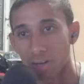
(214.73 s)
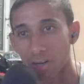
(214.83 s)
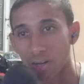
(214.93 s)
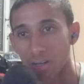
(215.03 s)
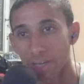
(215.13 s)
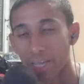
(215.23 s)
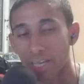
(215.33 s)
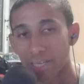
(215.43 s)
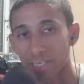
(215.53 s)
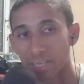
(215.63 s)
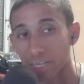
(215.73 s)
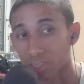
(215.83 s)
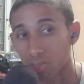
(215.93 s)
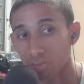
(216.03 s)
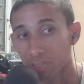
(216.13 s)
and
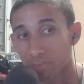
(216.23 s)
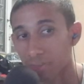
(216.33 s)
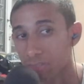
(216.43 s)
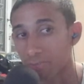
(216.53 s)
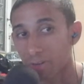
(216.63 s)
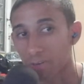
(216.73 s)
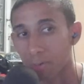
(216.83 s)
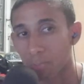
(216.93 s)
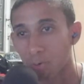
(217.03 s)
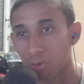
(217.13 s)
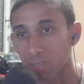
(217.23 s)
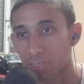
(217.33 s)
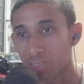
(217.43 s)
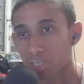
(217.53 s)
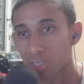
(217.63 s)
exclusive is very
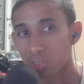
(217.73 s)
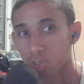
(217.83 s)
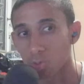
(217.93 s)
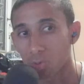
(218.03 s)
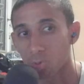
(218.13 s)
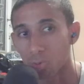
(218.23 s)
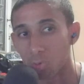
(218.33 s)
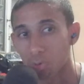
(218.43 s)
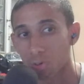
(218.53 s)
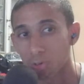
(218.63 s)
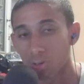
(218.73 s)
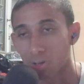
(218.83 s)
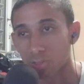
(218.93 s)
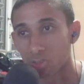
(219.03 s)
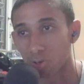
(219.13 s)
important to
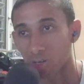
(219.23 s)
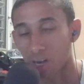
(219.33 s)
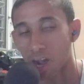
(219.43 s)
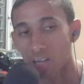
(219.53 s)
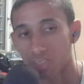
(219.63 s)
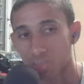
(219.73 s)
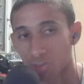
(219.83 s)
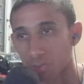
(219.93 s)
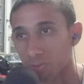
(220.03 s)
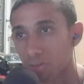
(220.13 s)
your console.